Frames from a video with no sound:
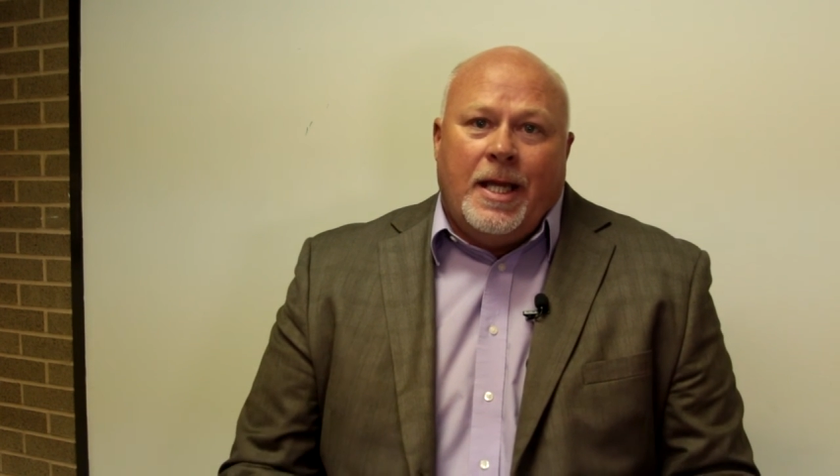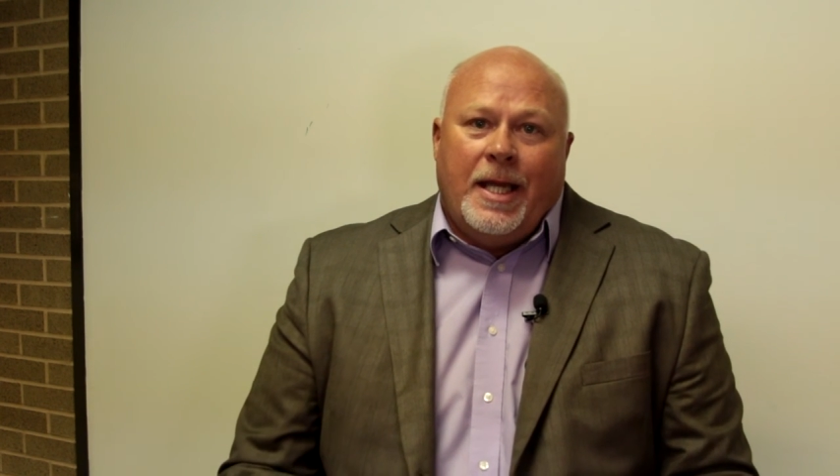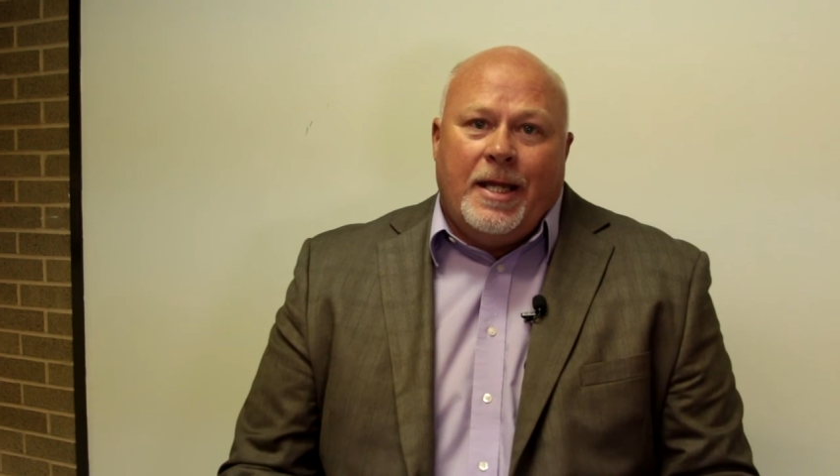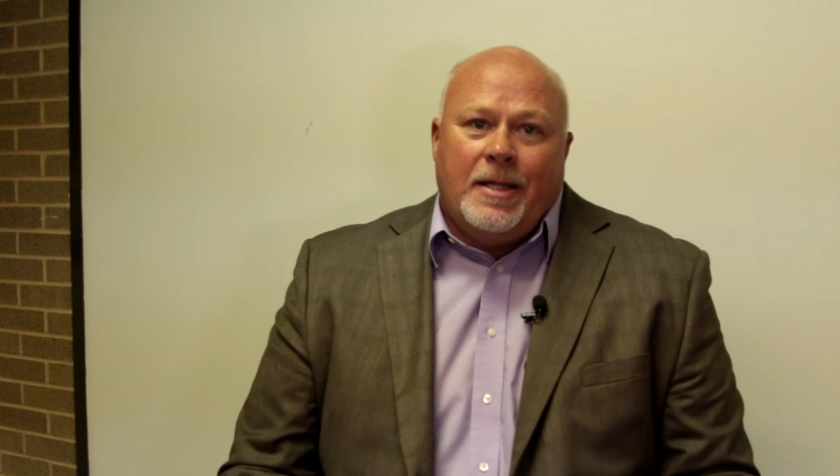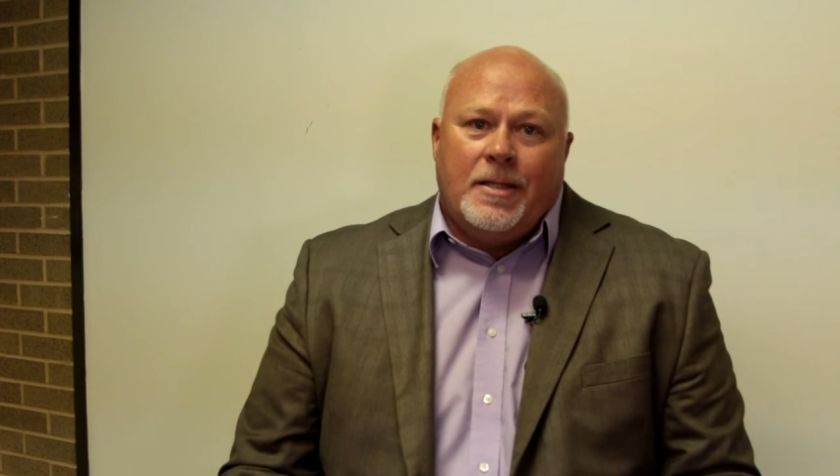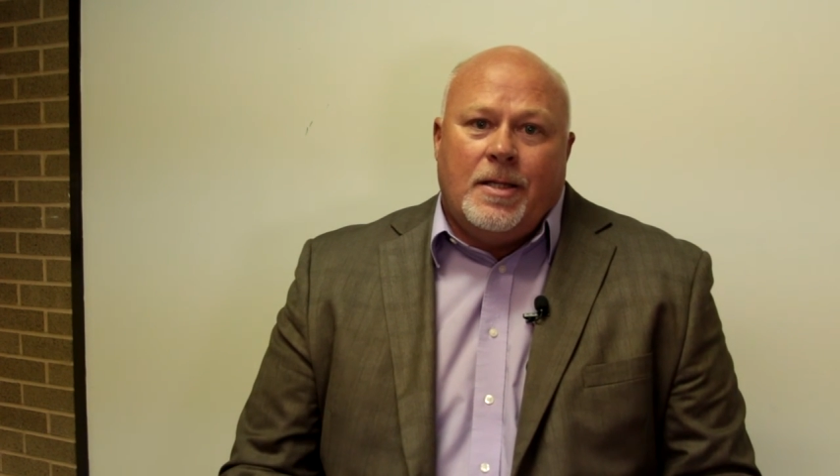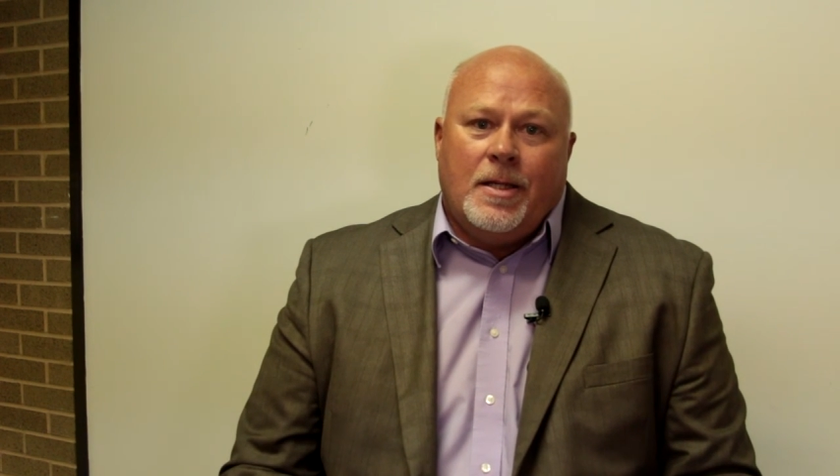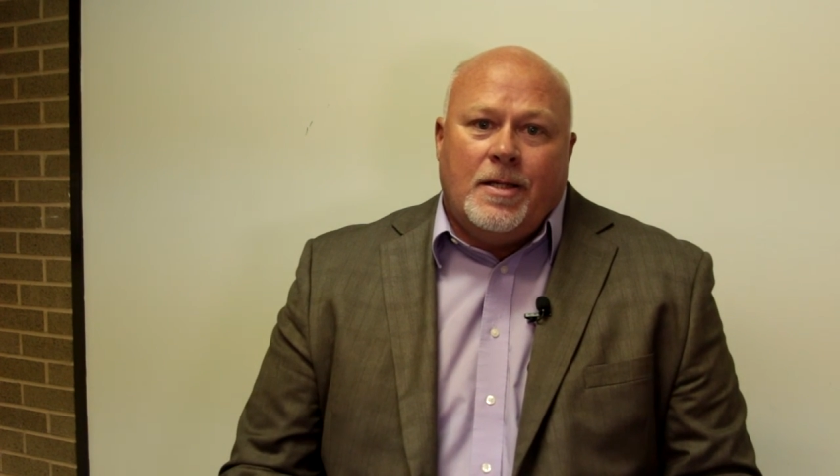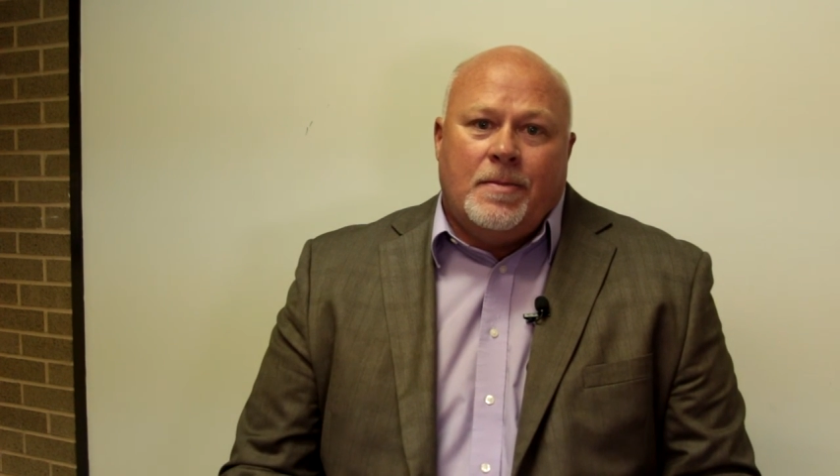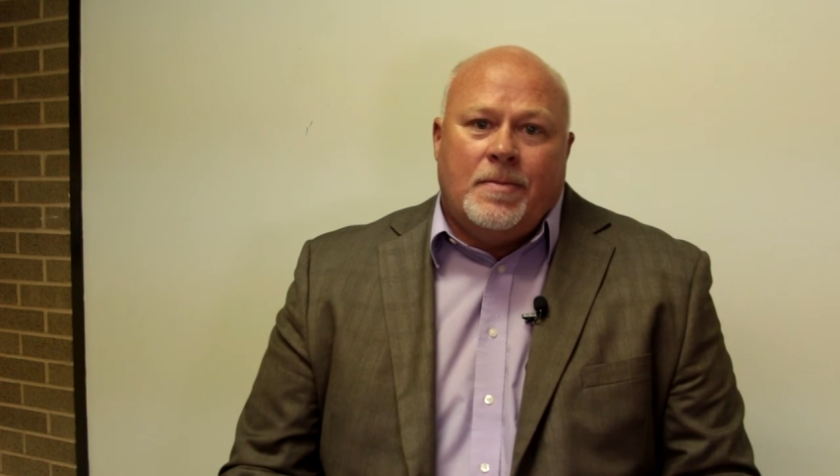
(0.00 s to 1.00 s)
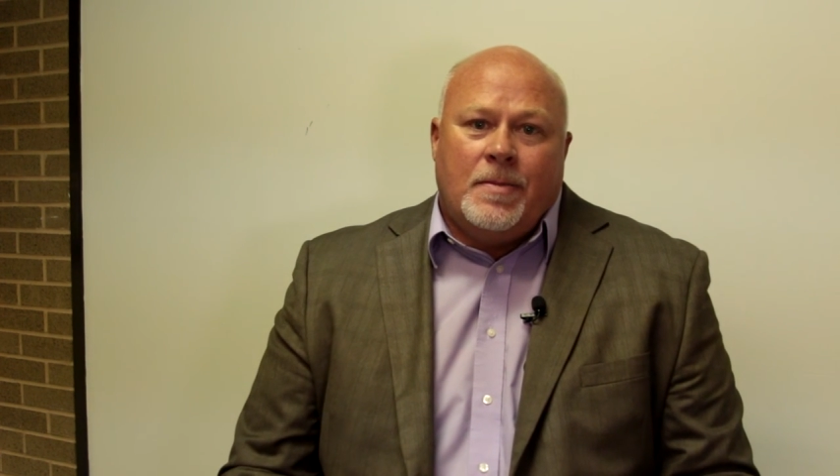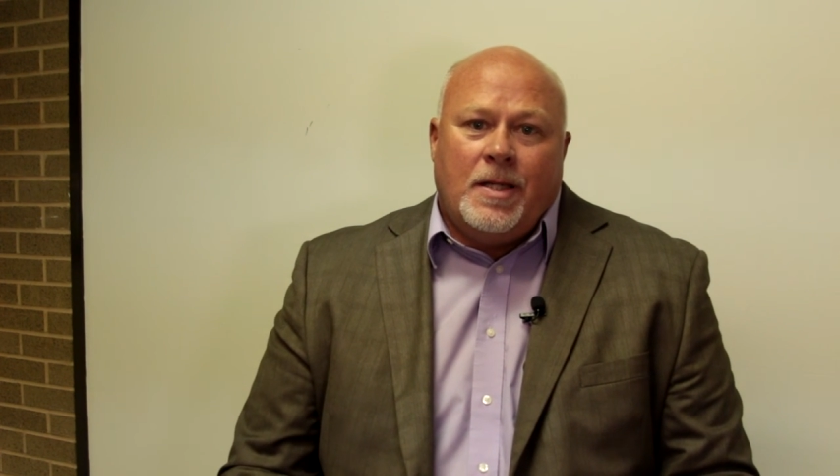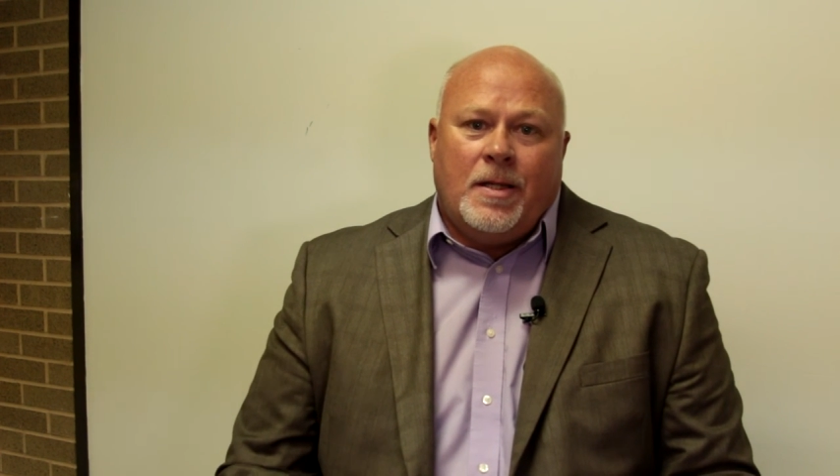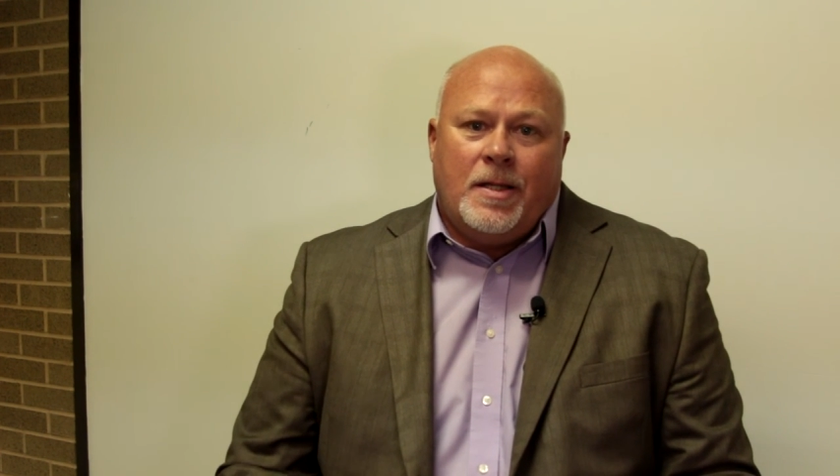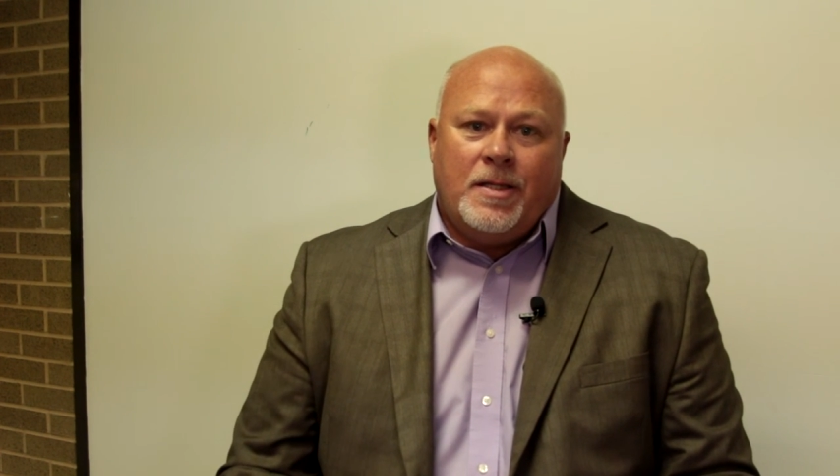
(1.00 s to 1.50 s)
And
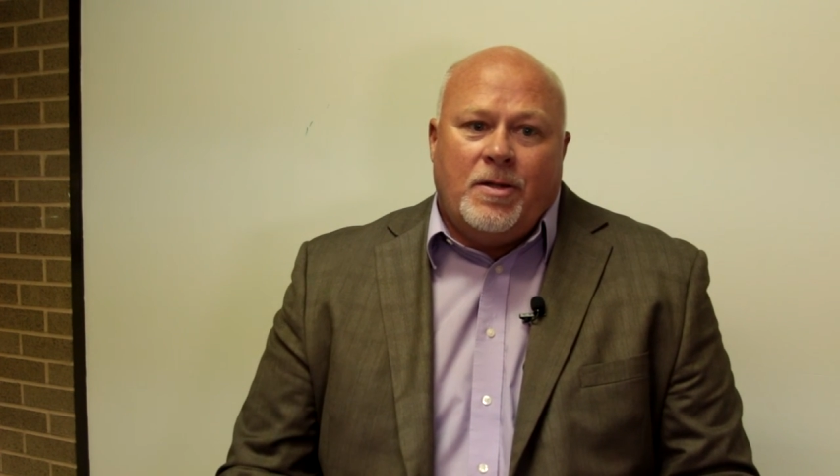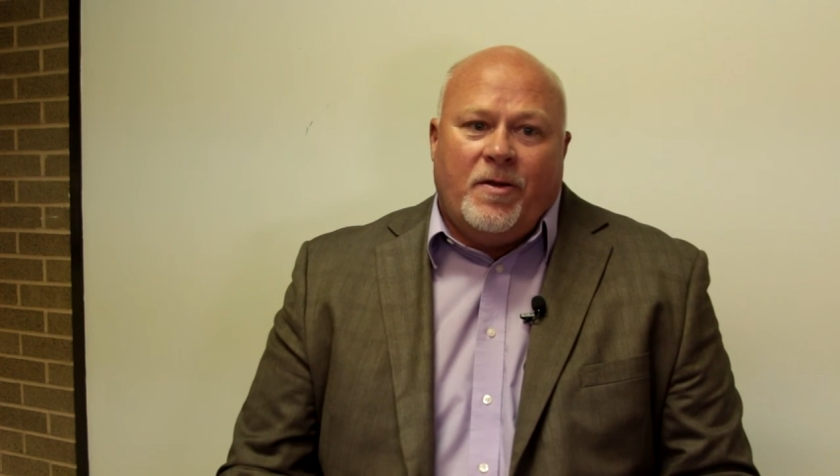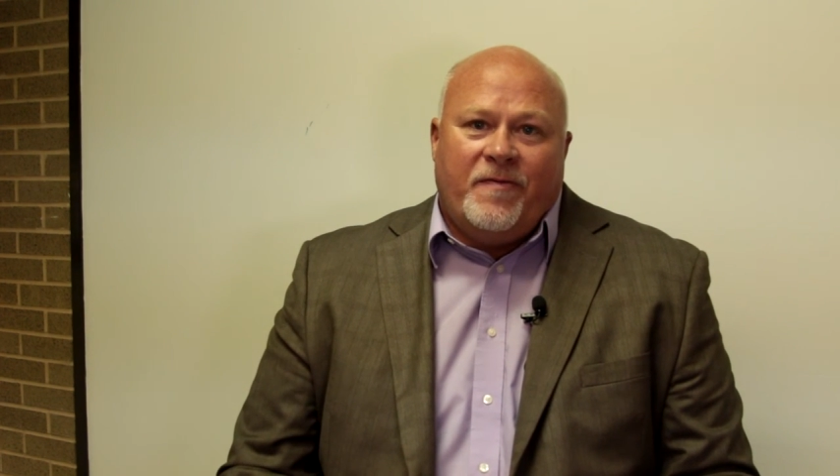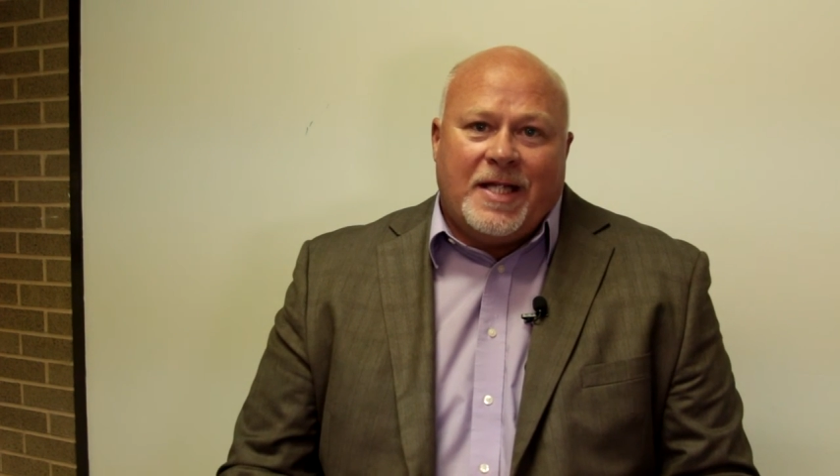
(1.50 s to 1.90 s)
if